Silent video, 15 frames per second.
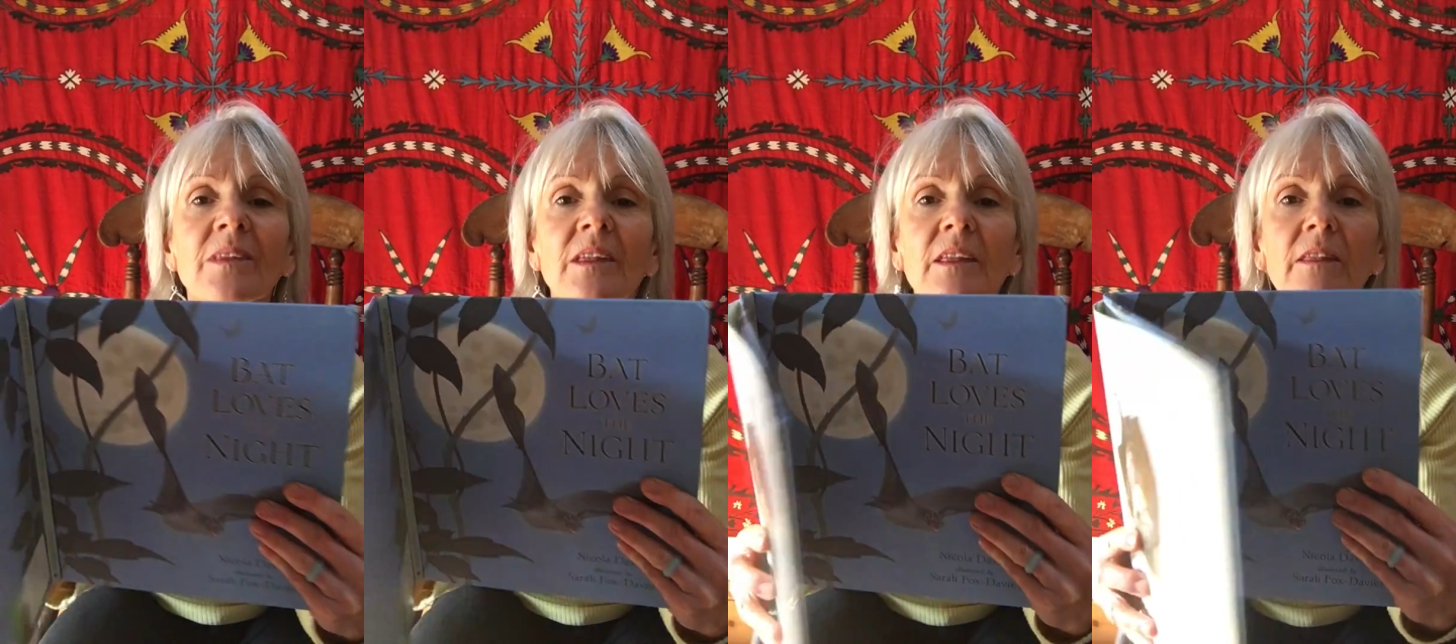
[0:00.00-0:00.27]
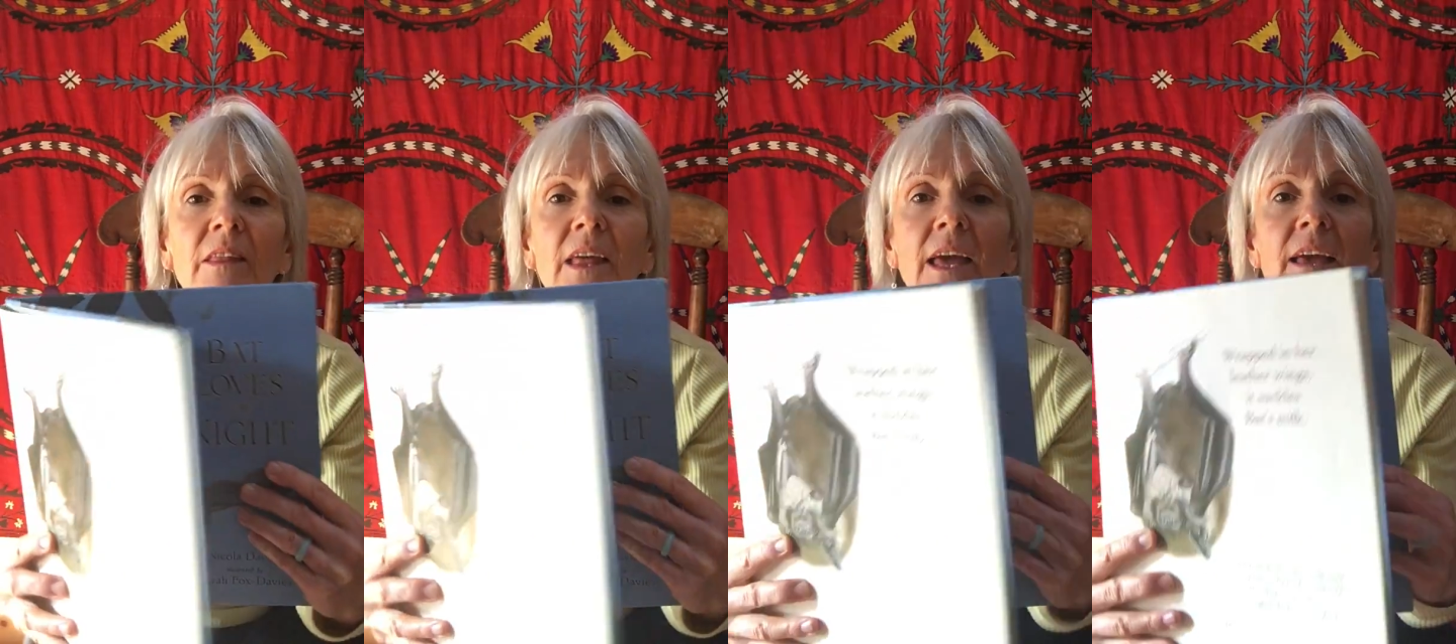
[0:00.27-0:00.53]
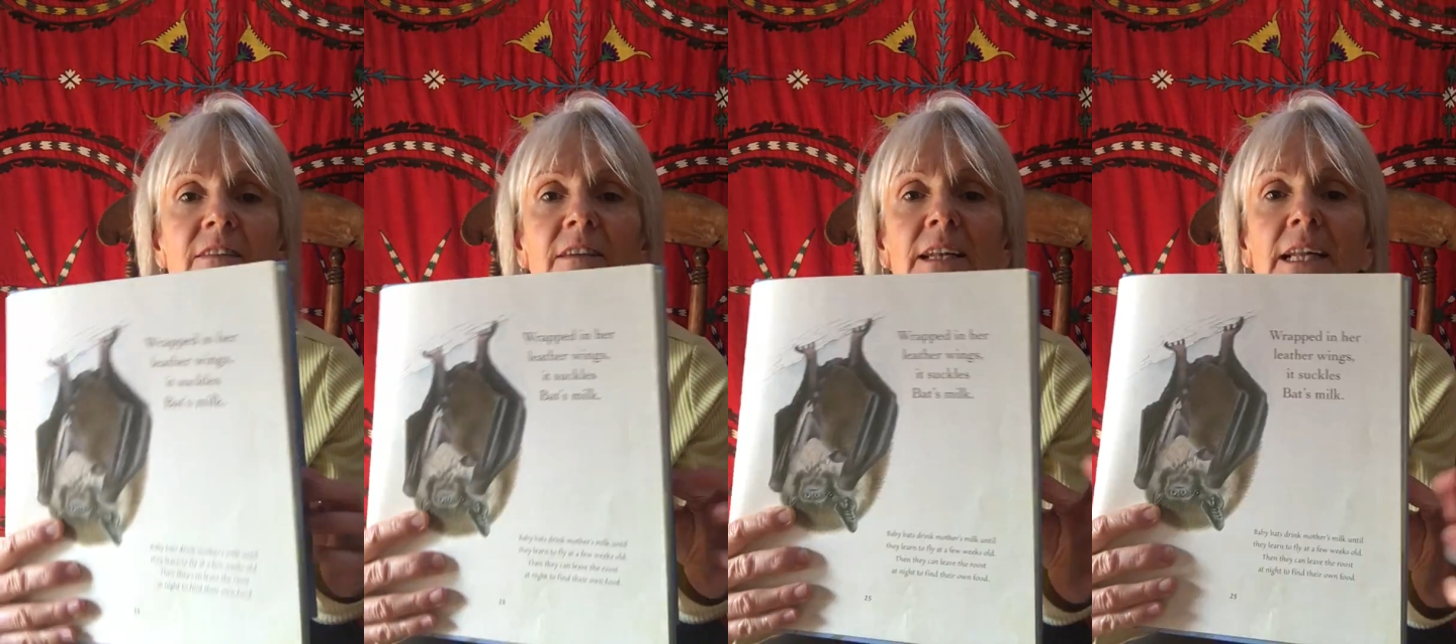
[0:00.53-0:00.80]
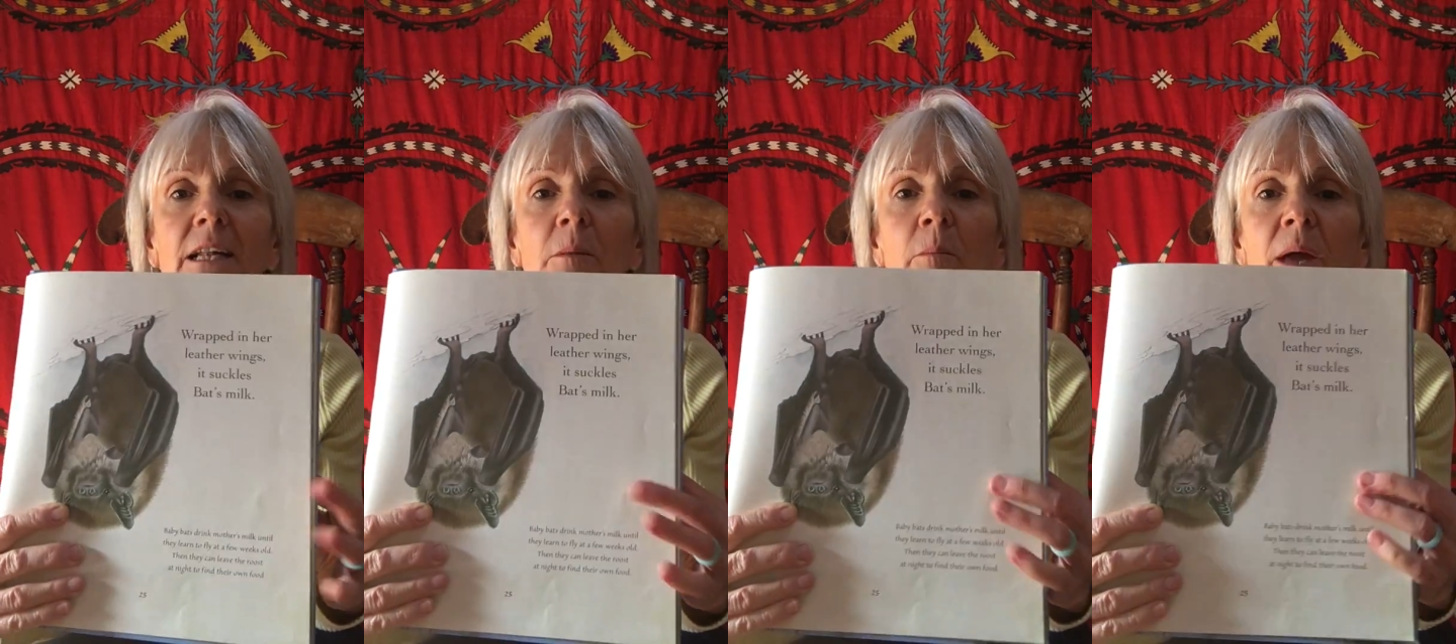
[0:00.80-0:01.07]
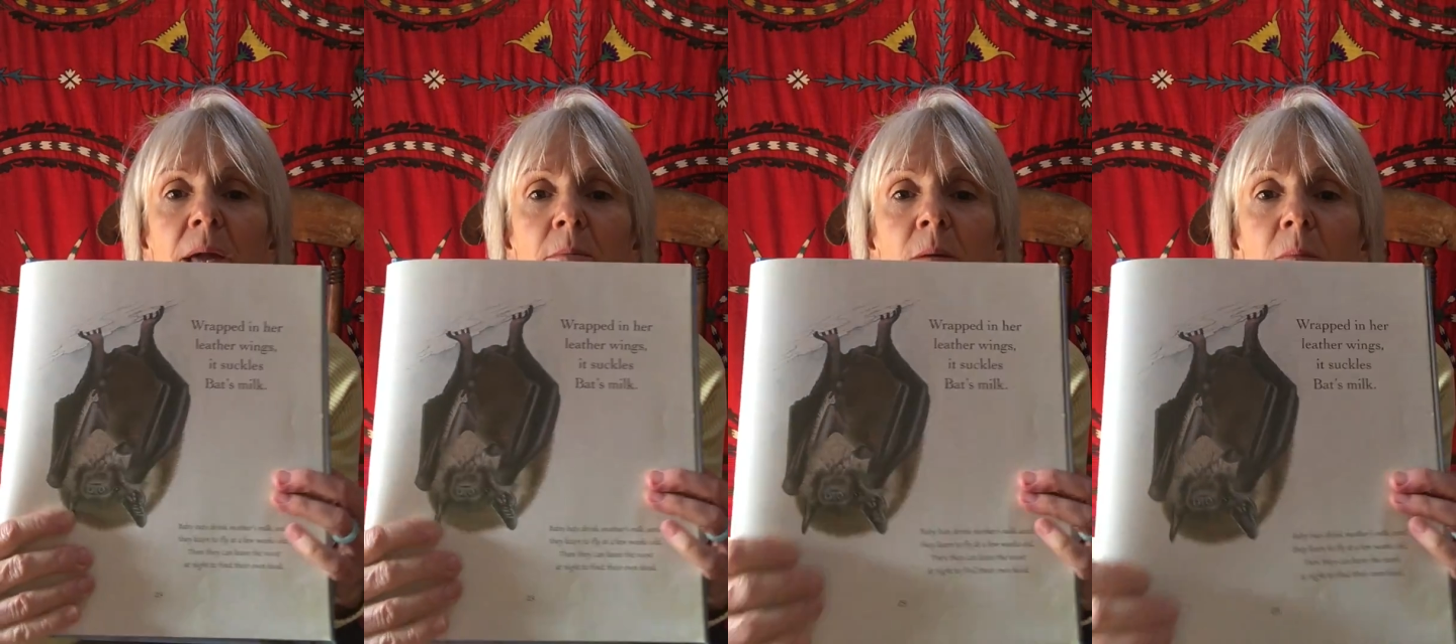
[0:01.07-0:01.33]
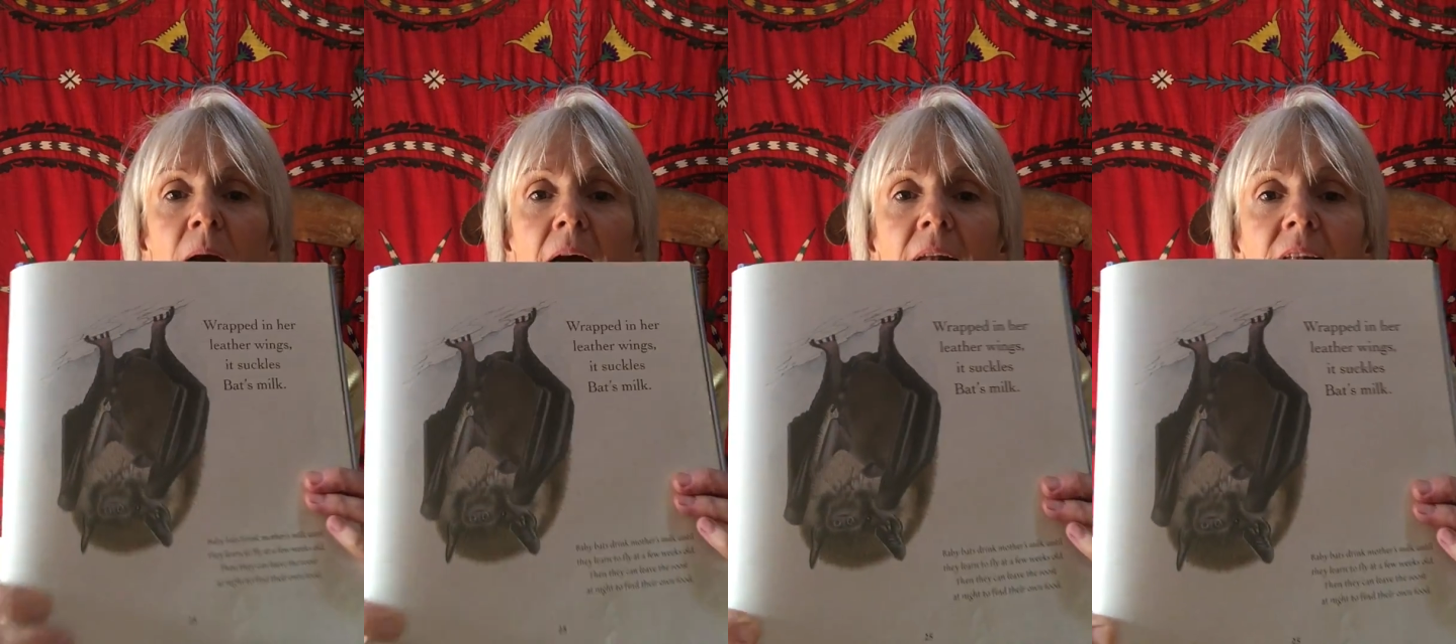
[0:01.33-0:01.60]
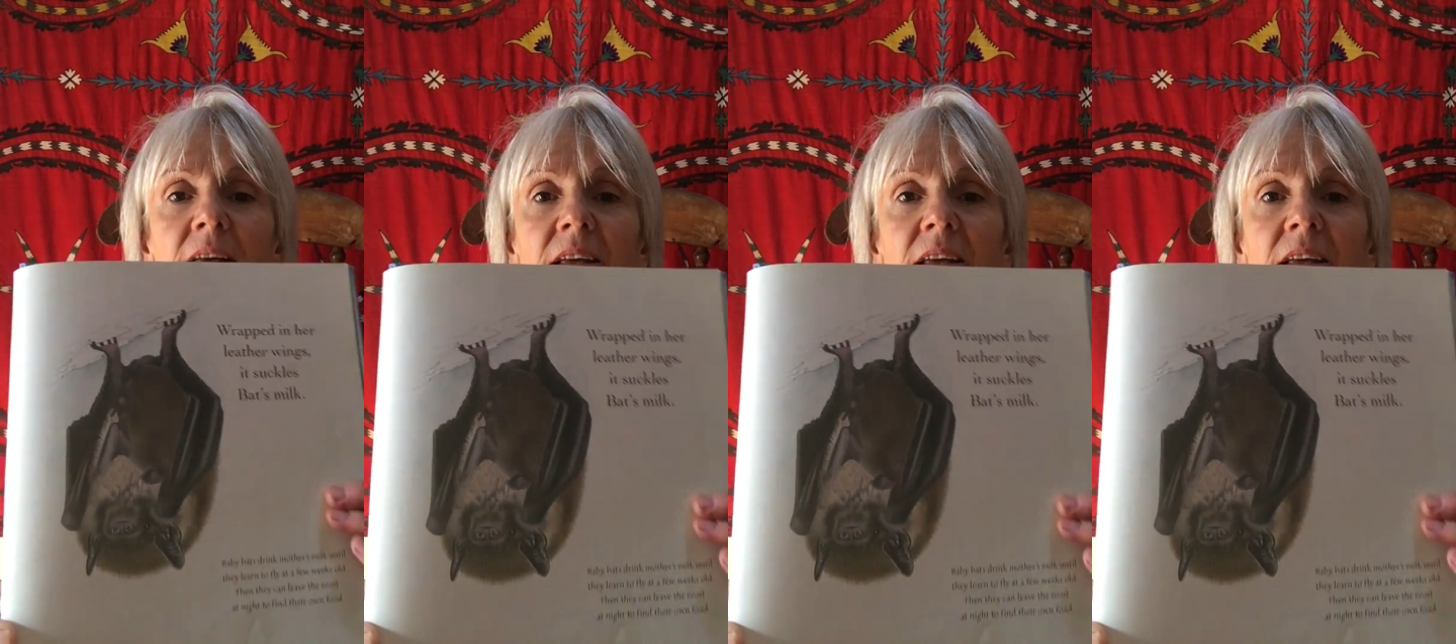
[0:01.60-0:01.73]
And there's a little baby bat